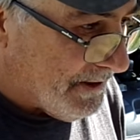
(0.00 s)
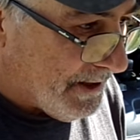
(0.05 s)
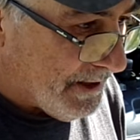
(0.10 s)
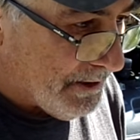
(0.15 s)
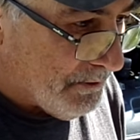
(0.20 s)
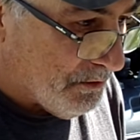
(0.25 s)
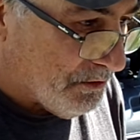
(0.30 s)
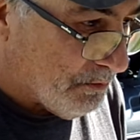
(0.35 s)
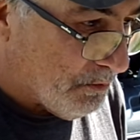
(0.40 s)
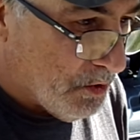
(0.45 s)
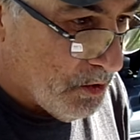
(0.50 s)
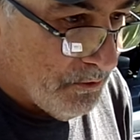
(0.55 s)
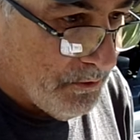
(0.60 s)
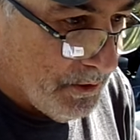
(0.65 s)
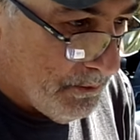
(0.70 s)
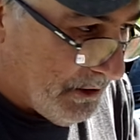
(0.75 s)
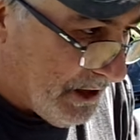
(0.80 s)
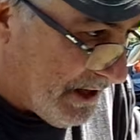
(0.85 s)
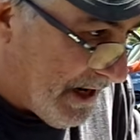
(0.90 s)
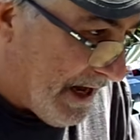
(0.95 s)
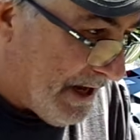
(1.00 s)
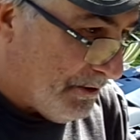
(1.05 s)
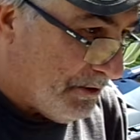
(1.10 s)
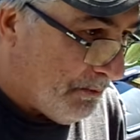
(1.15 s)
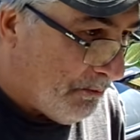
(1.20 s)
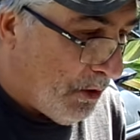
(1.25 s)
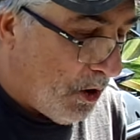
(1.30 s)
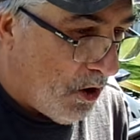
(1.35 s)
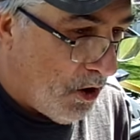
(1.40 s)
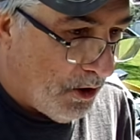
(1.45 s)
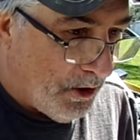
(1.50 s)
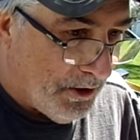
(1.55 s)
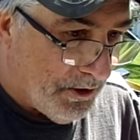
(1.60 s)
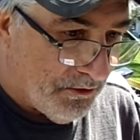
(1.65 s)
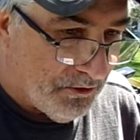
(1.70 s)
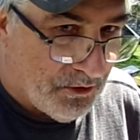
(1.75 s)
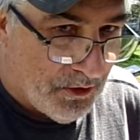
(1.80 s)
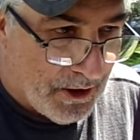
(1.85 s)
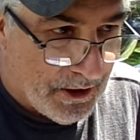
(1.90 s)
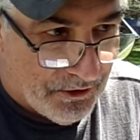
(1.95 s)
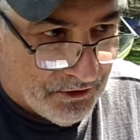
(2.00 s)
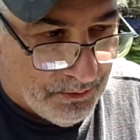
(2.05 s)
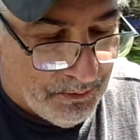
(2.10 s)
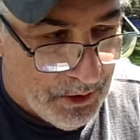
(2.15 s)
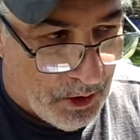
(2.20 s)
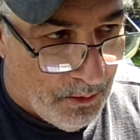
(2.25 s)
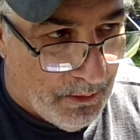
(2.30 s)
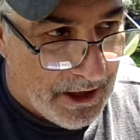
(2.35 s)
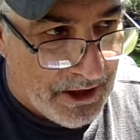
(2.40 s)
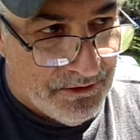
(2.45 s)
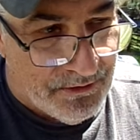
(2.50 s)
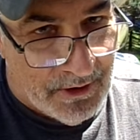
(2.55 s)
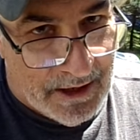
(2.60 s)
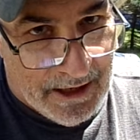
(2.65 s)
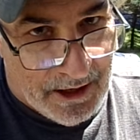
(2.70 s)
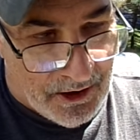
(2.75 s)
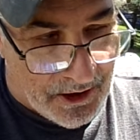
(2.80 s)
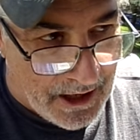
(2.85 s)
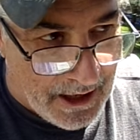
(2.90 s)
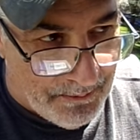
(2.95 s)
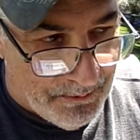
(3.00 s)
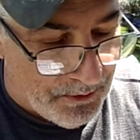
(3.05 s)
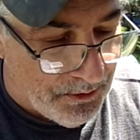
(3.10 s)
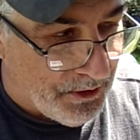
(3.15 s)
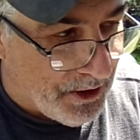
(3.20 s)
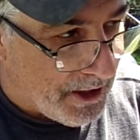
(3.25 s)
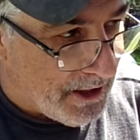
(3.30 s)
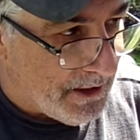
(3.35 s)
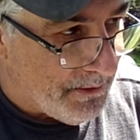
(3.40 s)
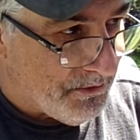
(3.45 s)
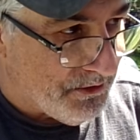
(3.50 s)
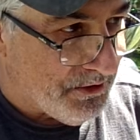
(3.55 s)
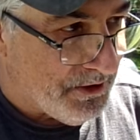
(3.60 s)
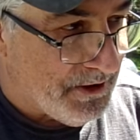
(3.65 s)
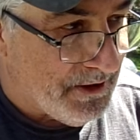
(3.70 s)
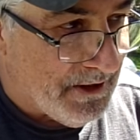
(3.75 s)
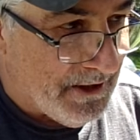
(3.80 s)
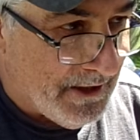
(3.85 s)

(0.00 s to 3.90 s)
he was moving me down the bar and trying to spill my drink a couple times and